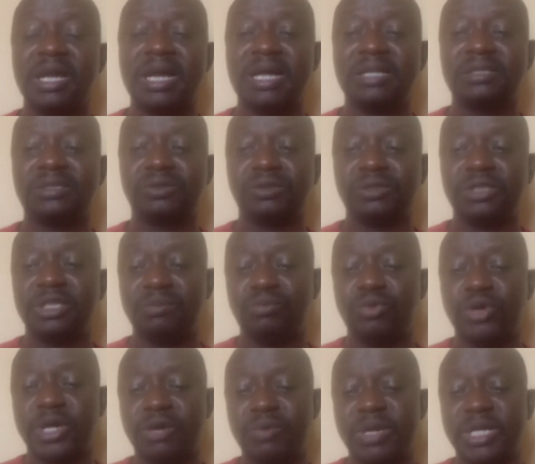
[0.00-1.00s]
And so the
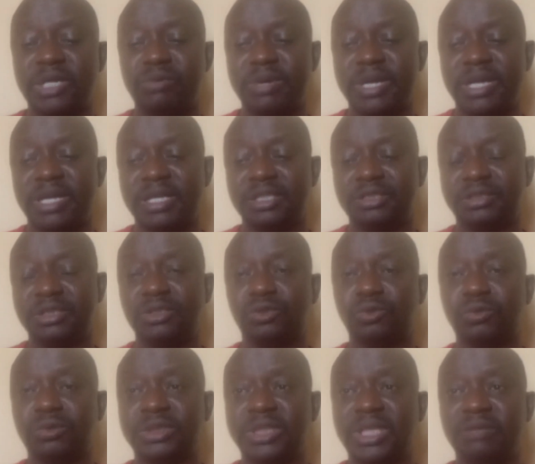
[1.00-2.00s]
boy, when they were entering
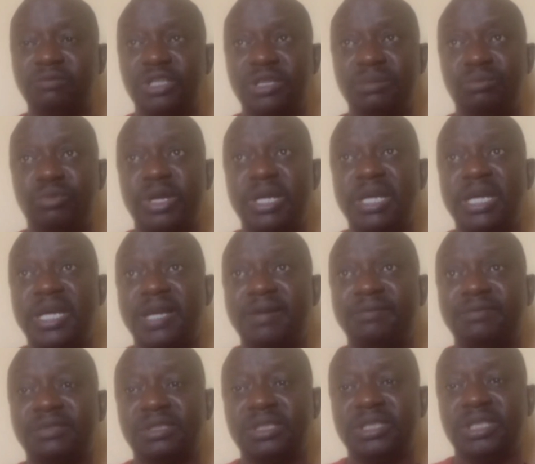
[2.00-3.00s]
200 level, the boy
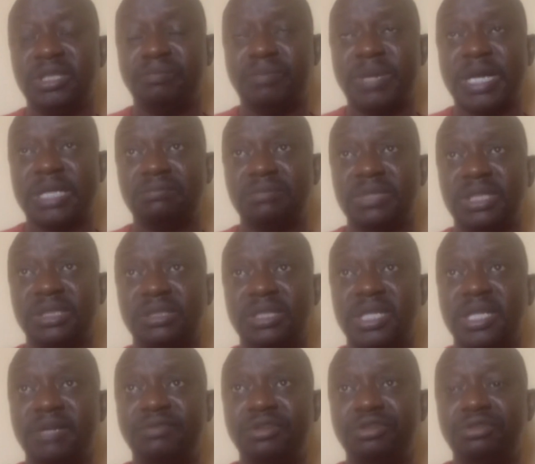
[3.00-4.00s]
left the department,
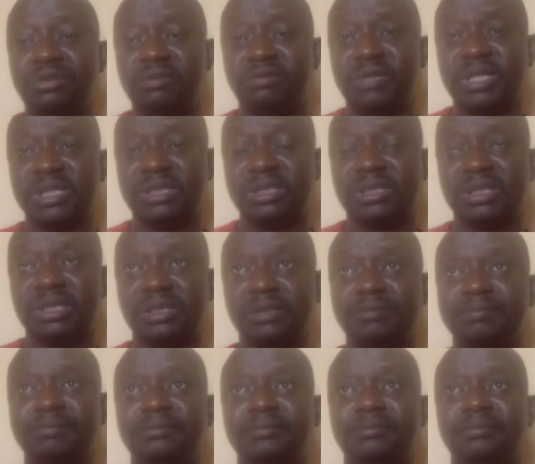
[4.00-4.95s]
left the university,